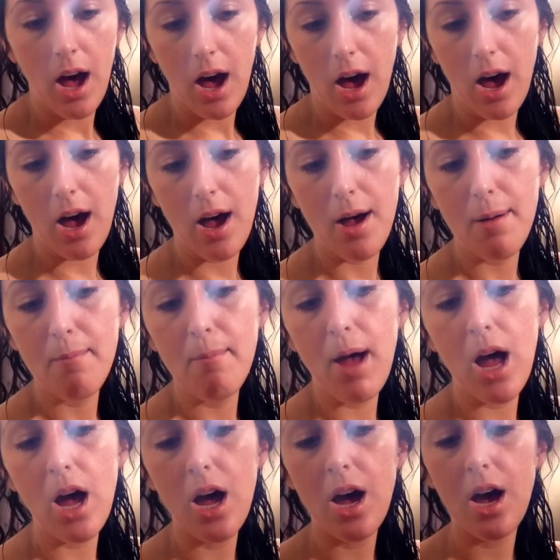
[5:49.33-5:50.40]

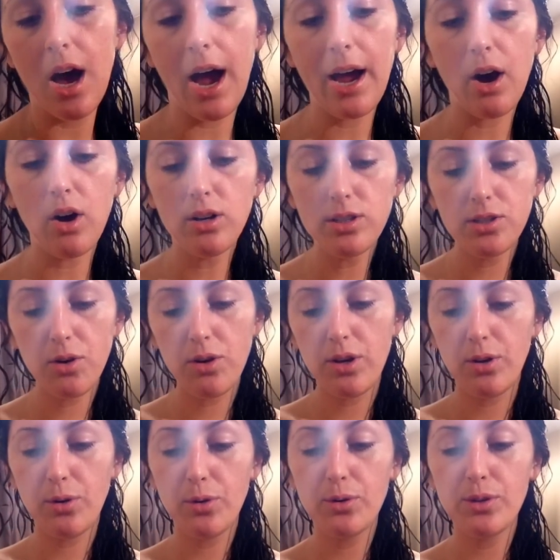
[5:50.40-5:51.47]
I also
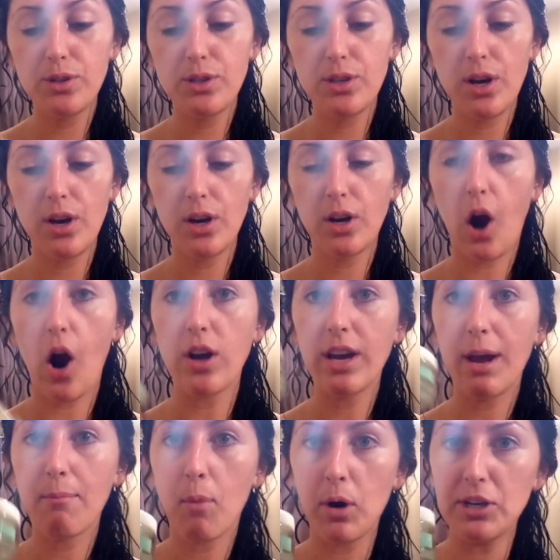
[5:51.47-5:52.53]
used
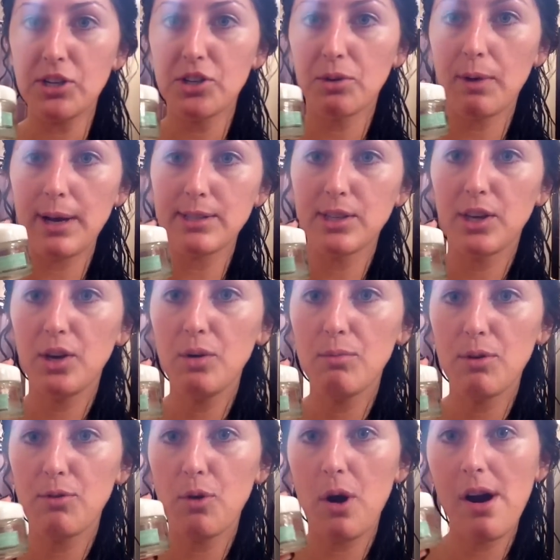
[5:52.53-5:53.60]
Garnier Moisture Rescue
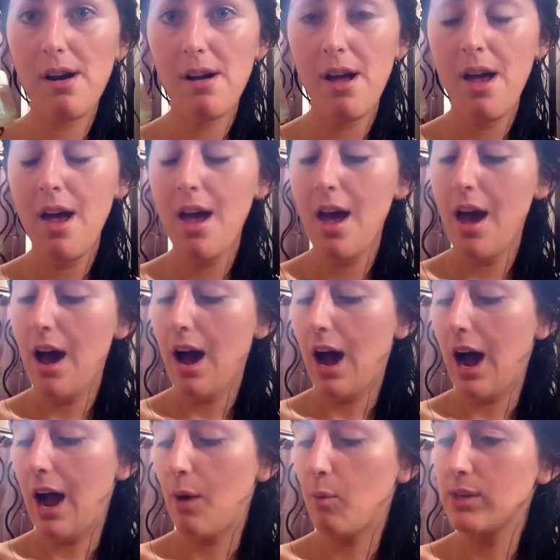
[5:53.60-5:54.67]
before.
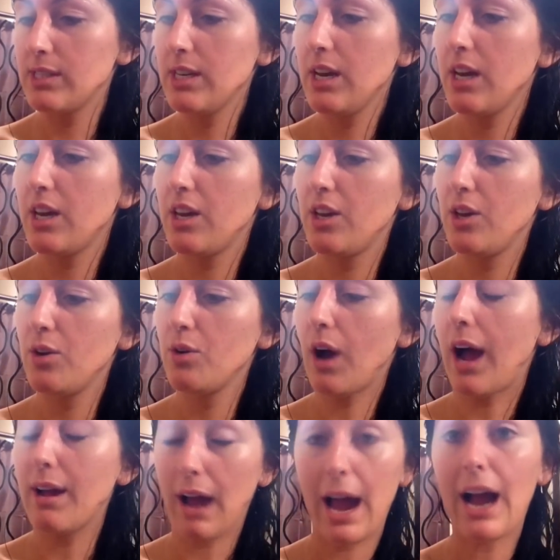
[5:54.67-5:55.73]
I
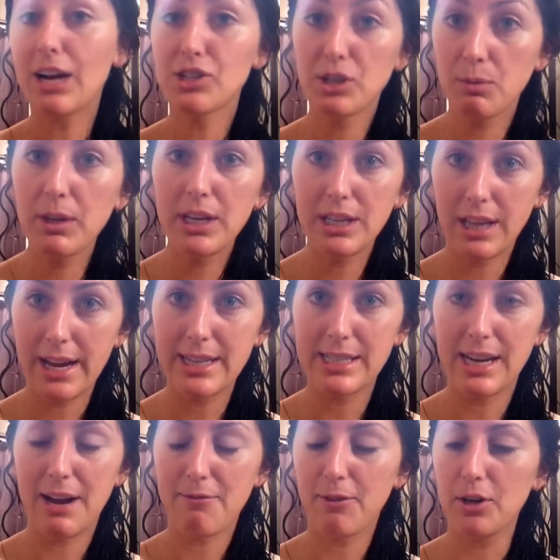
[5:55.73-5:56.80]
actually really liked it
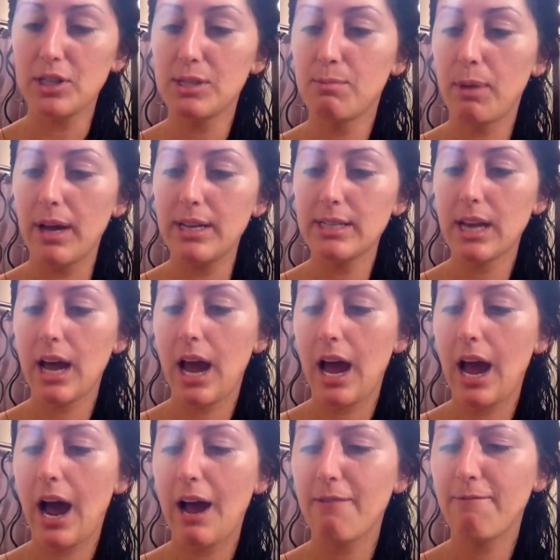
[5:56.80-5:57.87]
at first, but
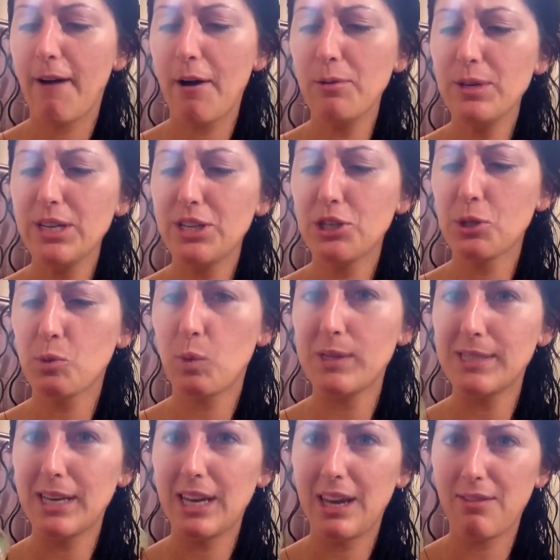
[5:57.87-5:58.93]
I found it just
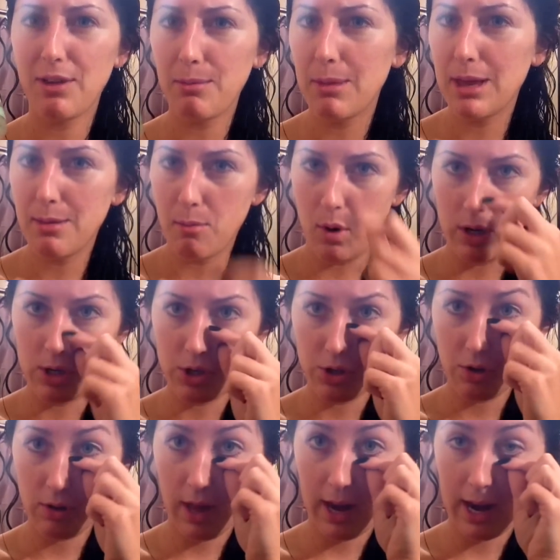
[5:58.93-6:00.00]
wasn't giving me the
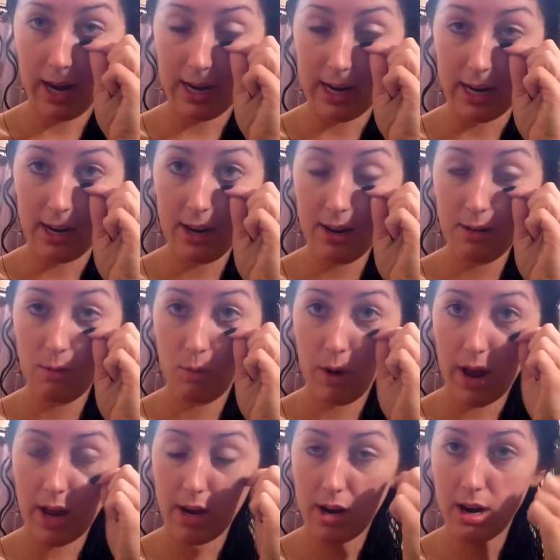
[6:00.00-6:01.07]
moisture that I needed
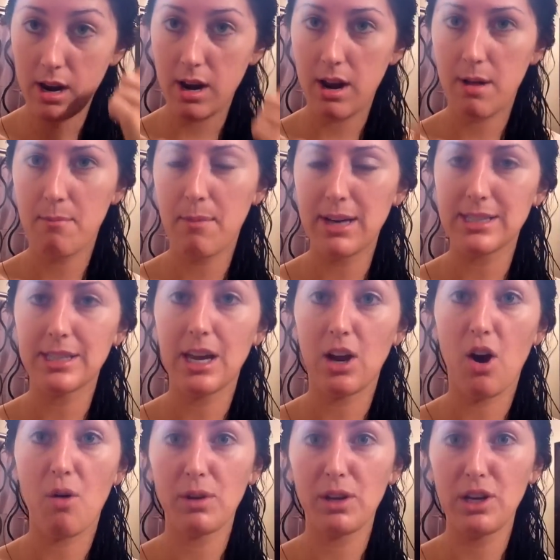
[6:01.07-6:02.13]
when my skin
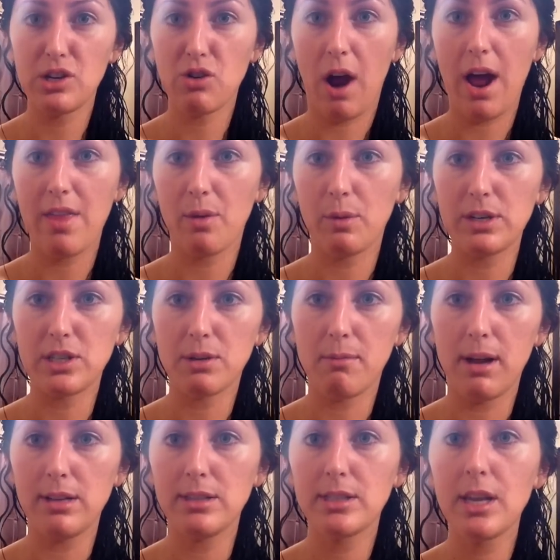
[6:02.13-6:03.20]
got dry in the winter
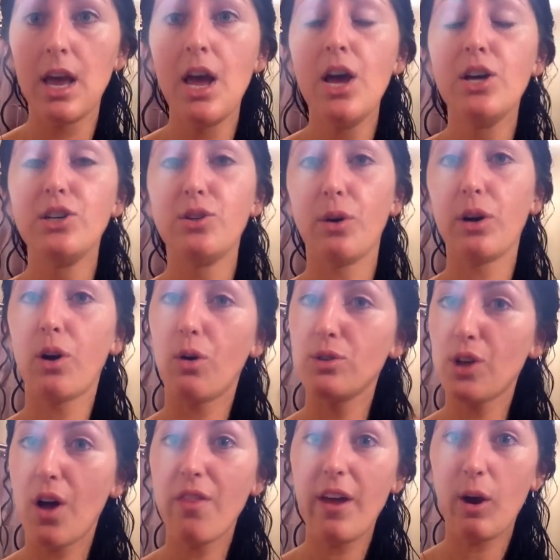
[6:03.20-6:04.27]
months. So it goes
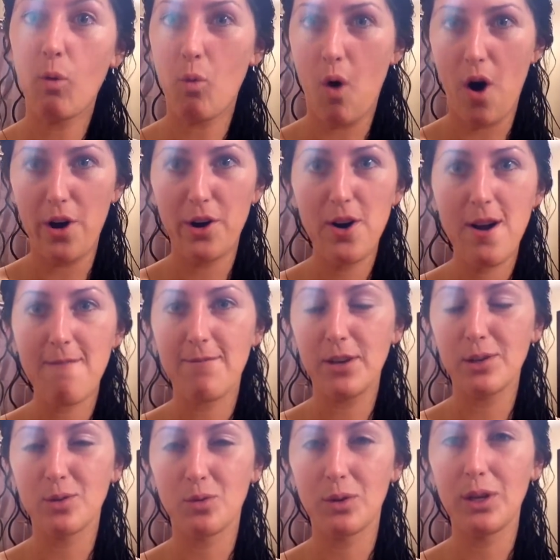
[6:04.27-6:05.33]
on like water. It
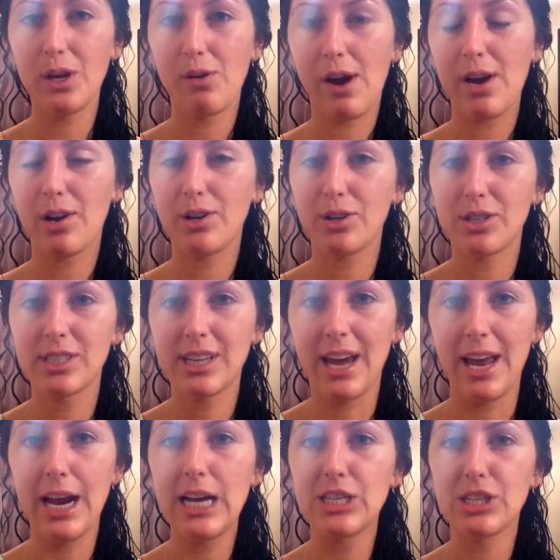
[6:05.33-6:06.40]
feels really great on your
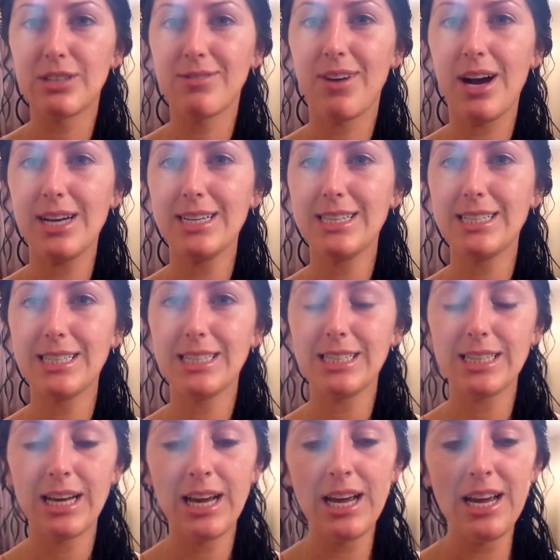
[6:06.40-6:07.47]
skin. I just find it
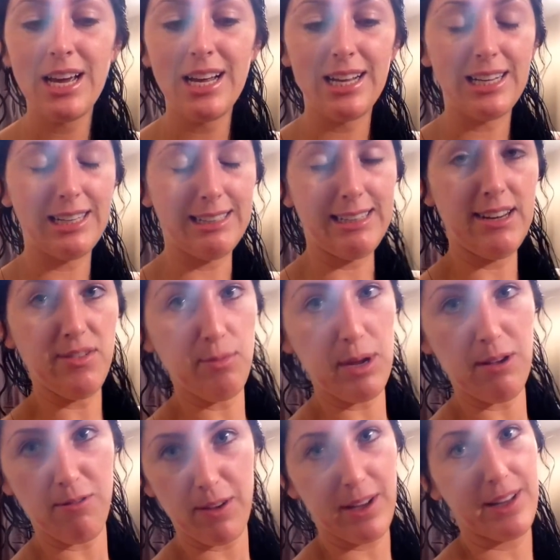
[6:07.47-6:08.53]
didn't leave me
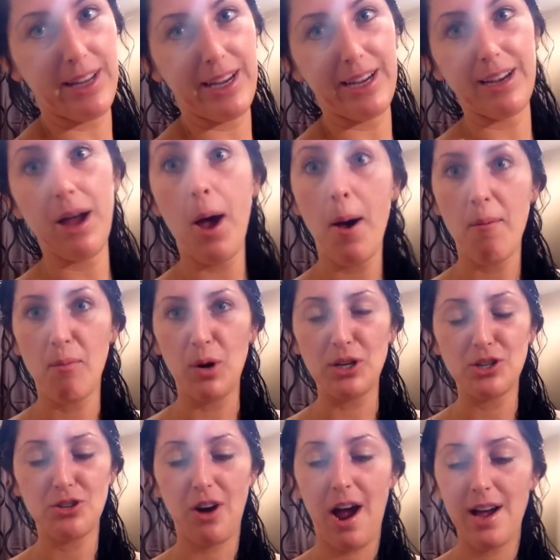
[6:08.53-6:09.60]
feeling
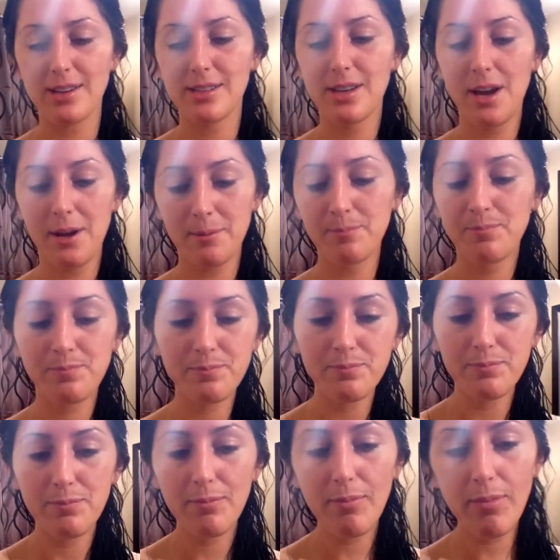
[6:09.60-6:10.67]
moisturized.
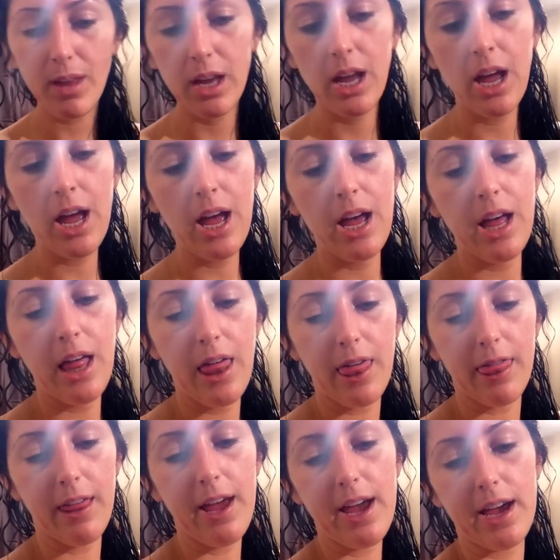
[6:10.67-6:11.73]

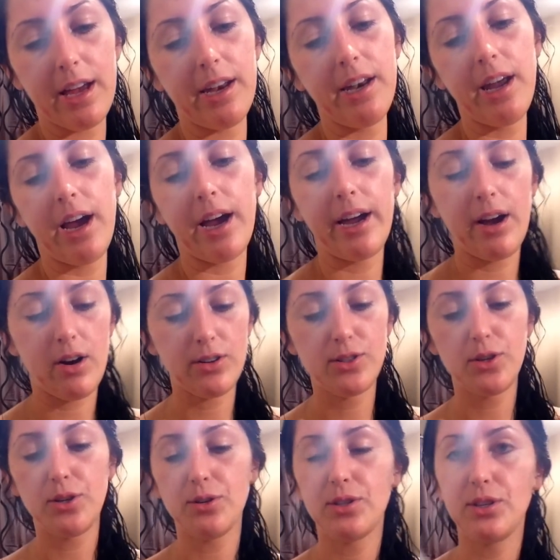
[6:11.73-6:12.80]
Then I also
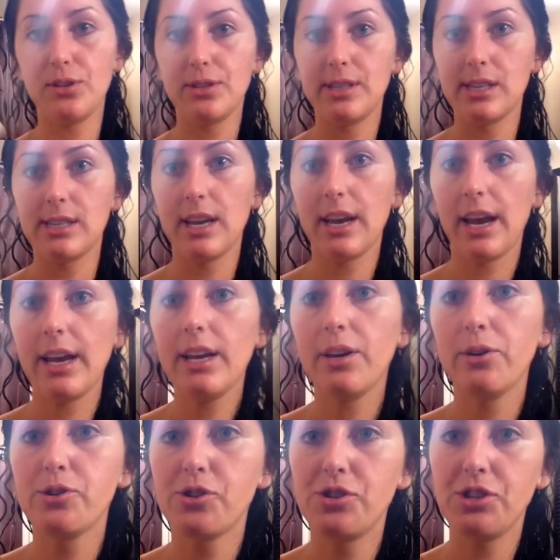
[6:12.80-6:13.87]
used to use this at night,
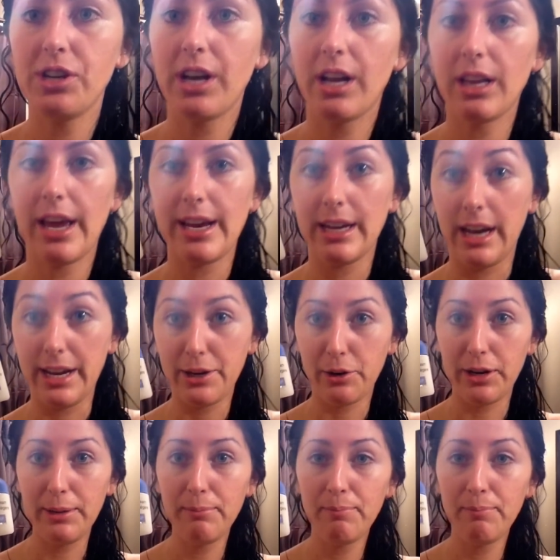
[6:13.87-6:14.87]
Neutrogena Light Night Cream.